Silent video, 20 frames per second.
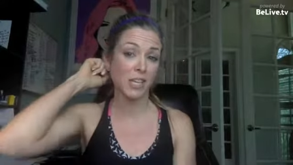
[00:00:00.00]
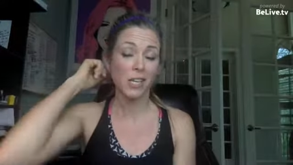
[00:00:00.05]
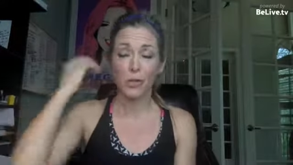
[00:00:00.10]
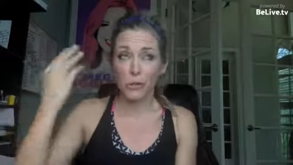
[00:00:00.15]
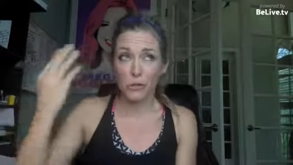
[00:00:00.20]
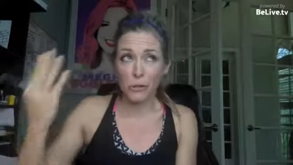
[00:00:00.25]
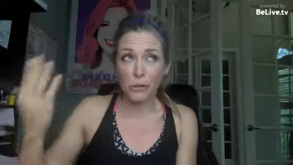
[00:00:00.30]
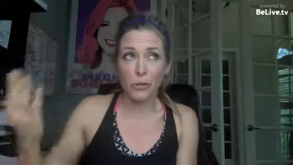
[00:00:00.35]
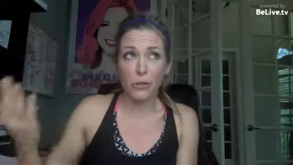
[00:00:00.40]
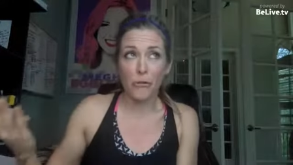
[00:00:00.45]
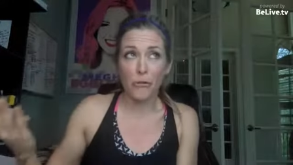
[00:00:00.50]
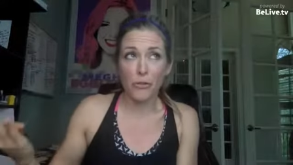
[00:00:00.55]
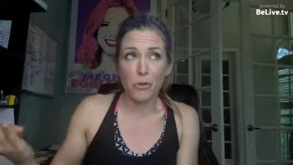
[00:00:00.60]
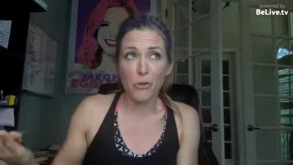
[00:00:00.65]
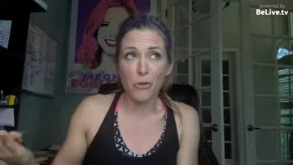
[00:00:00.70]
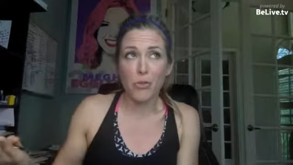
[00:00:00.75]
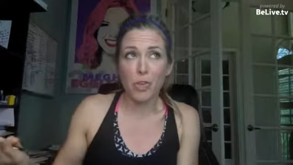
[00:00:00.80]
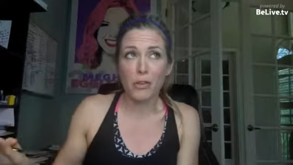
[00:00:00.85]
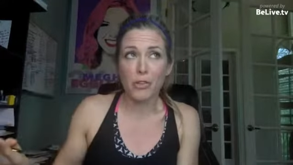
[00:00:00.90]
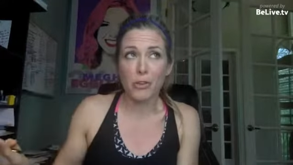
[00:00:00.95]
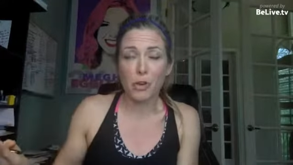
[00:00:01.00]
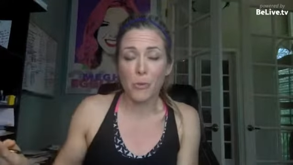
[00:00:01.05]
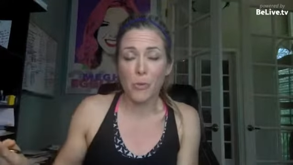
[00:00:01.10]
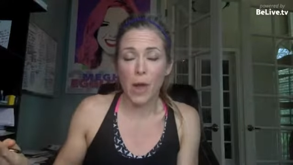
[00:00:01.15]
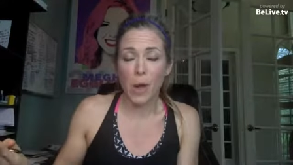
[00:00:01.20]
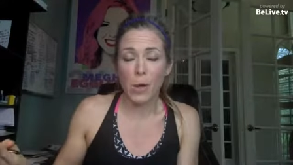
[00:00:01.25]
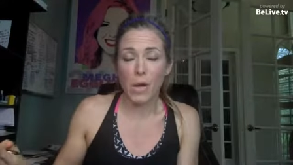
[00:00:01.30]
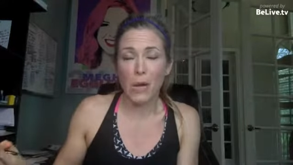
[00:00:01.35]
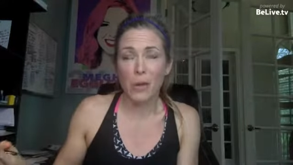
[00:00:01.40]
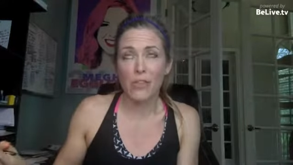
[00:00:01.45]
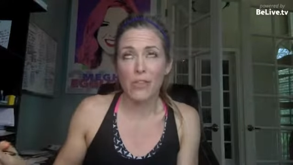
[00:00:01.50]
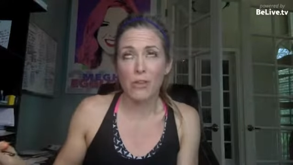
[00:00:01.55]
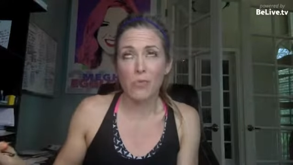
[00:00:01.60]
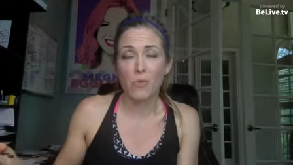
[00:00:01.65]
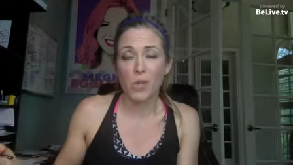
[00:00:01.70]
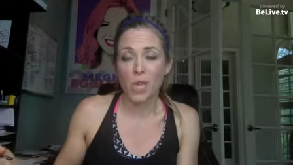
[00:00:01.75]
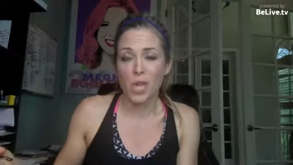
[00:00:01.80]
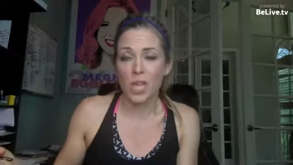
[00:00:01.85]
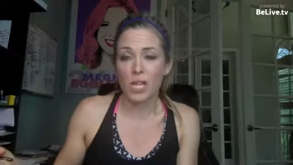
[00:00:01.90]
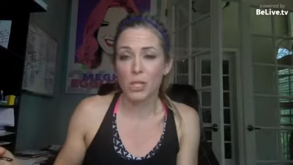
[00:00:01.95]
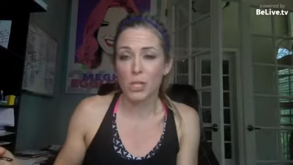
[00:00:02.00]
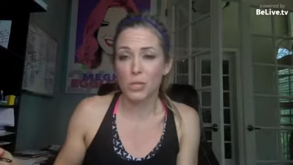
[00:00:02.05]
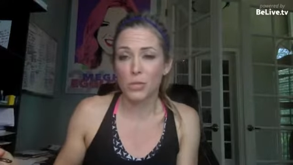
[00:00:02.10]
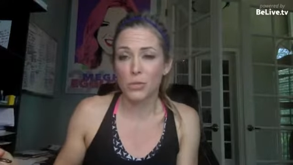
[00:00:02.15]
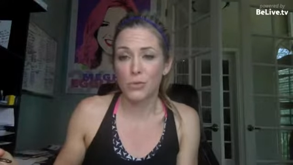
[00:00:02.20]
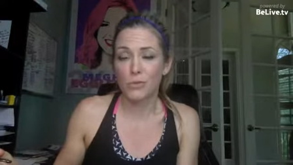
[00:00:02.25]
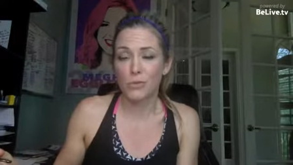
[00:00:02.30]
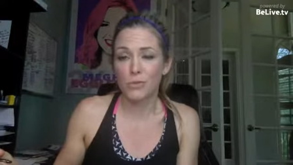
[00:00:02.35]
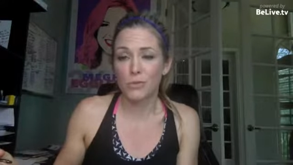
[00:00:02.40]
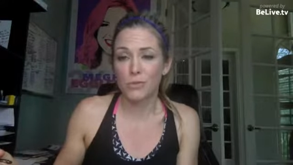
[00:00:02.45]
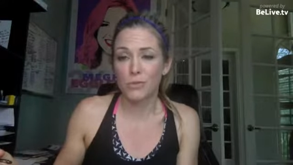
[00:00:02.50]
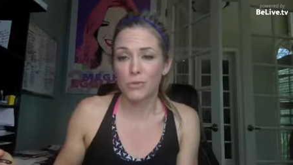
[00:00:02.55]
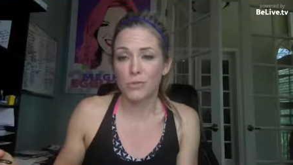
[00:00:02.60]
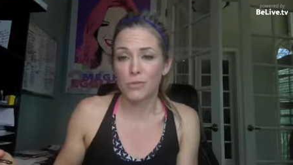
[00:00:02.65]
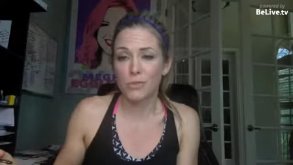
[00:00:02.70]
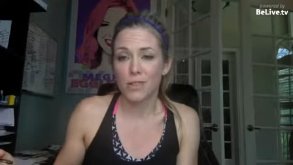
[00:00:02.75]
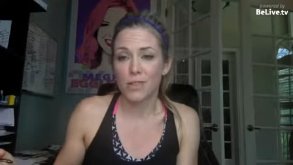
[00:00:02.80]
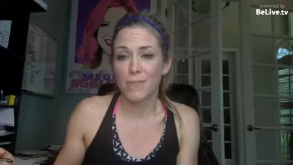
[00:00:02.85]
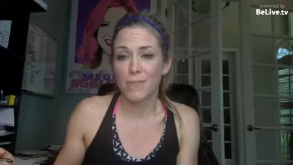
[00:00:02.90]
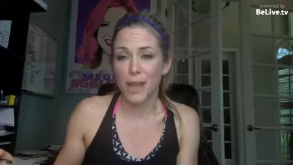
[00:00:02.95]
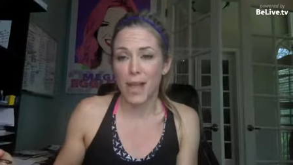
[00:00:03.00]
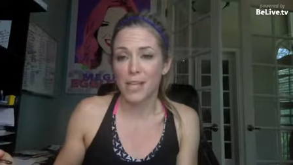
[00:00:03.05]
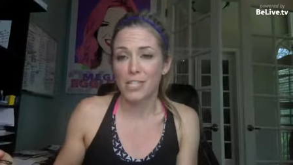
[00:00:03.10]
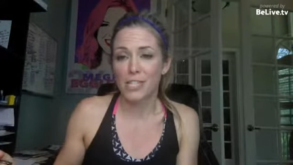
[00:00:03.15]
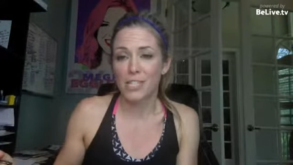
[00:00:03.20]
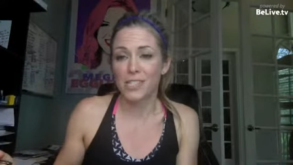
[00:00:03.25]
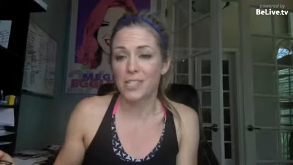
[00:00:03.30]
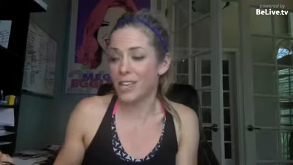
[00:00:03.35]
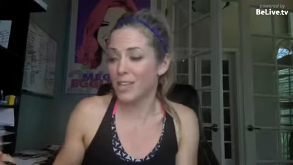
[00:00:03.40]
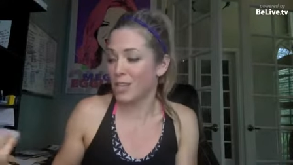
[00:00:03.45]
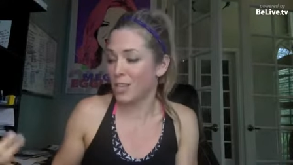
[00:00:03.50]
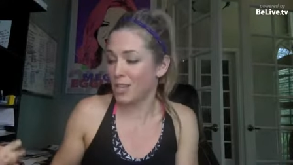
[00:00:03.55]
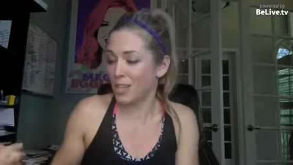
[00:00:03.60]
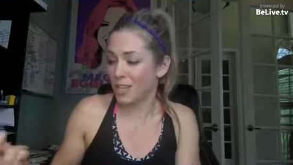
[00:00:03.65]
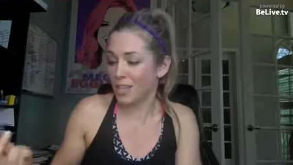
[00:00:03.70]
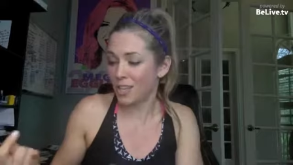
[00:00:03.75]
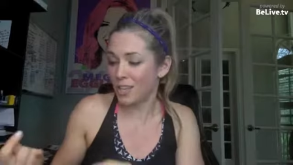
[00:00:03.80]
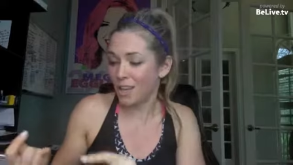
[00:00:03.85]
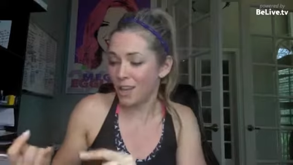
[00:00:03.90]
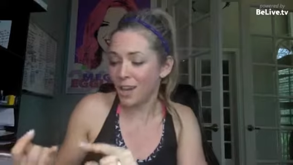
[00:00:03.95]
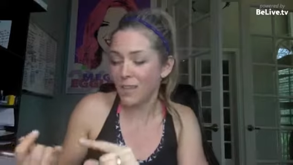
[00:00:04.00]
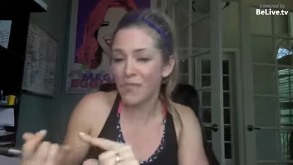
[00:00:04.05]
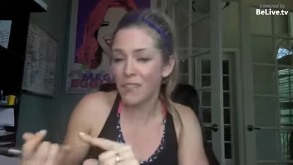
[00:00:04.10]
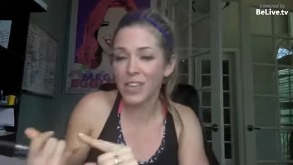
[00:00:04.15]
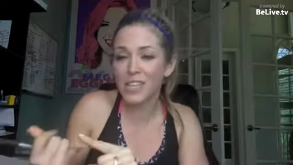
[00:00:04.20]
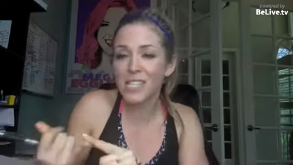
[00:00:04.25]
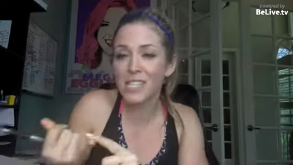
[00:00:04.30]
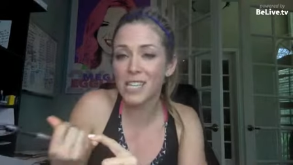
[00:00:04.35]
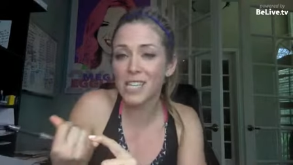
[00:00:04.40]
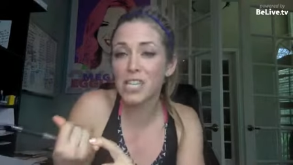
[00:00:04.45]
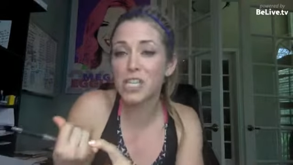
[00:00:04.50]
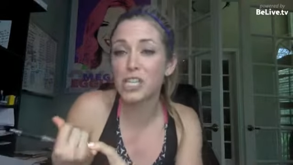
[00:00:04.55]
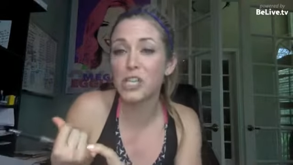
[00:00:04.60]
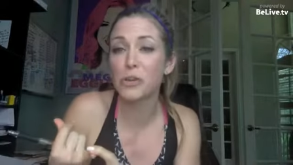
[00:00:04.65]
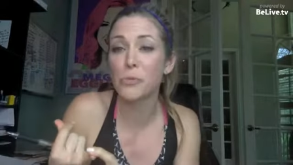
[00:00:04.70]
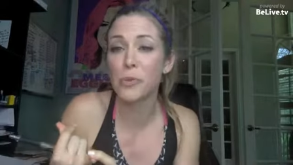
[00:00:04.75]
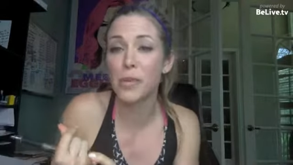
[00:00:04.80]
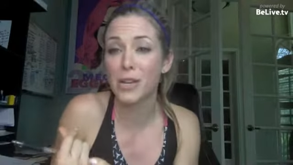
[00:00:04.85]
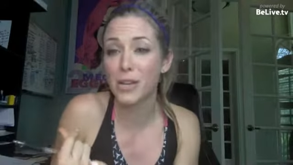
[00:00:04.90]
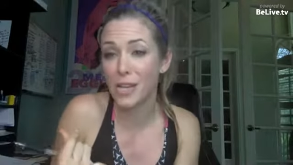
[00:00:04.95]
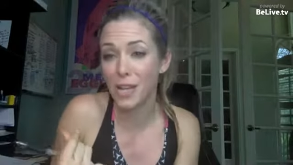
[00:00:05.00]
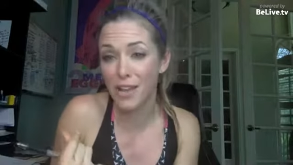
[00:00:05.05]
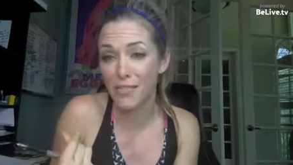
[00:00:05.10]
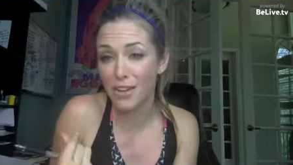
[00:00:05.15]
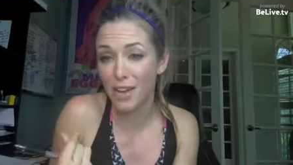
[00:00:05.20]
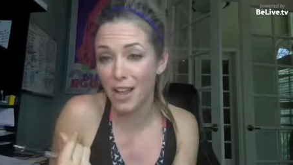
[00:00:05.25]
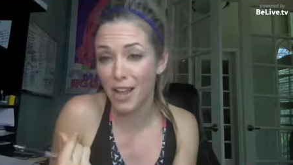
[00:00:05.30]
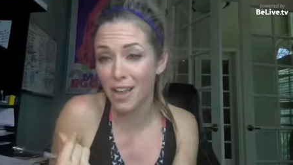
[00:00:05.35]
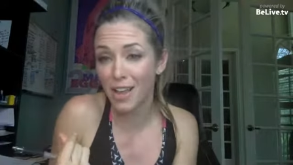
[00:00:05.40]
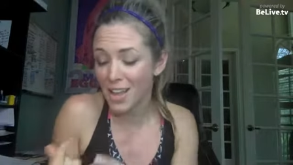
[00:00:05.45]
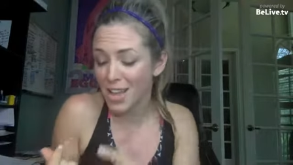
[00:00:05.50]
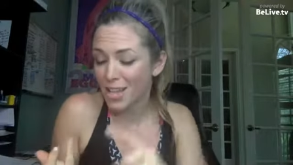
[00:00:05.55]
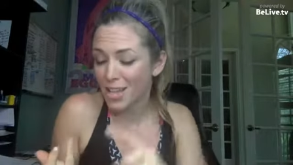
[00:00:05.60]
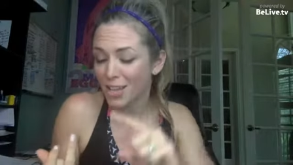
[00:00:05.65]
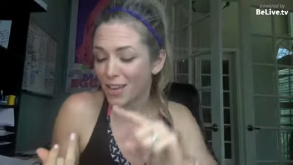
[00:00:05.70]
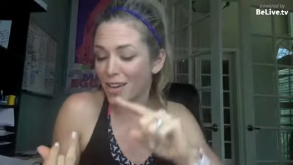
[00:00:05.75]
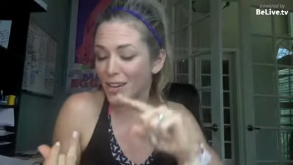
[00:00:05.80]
So there's a few things on your power hour that you can't do in batches. Like you obviously need to do PD every day.